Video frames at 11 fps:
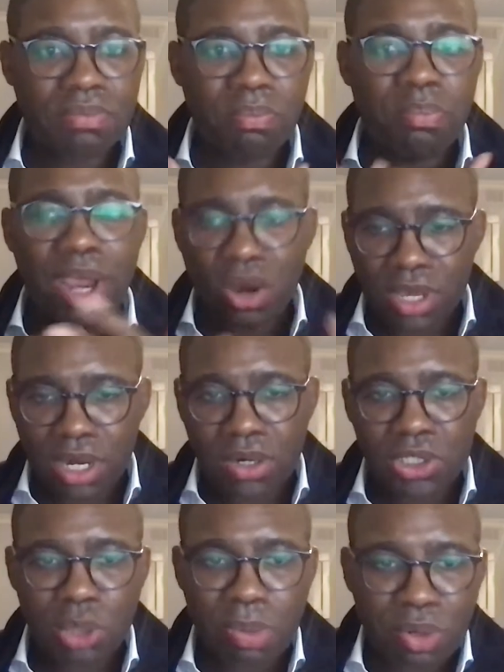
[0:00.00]

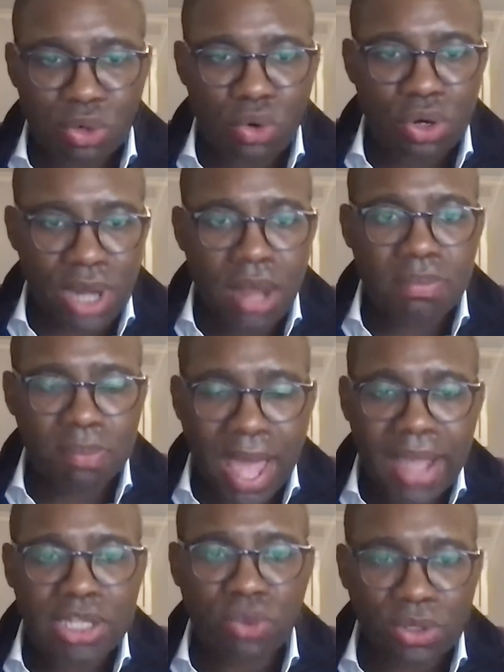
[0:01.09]
barriers to people who are not
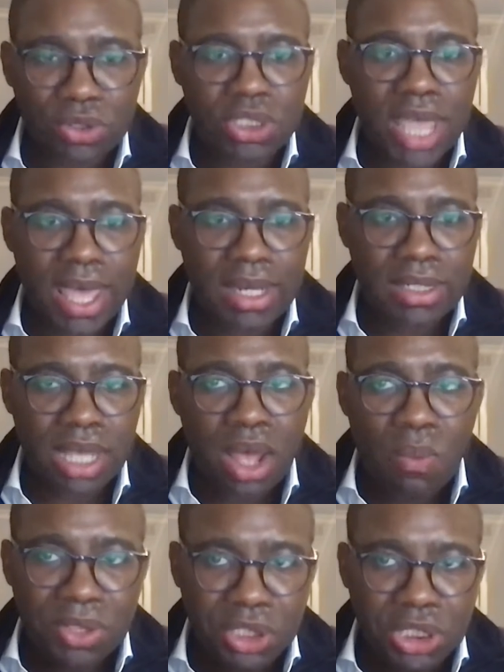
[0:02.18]
Black to understand
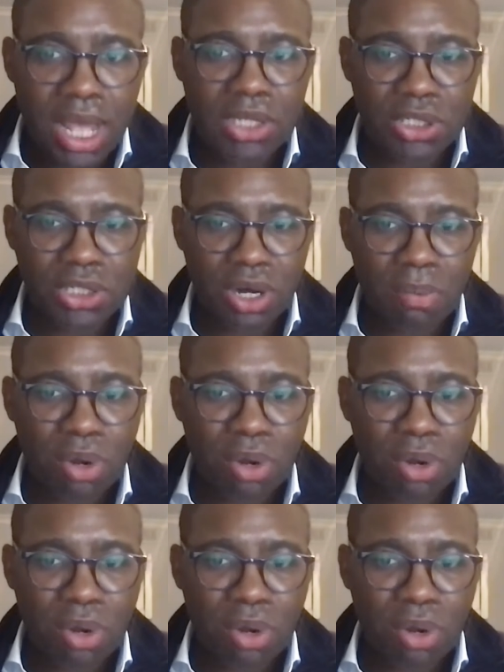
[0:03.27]
what the challenges are.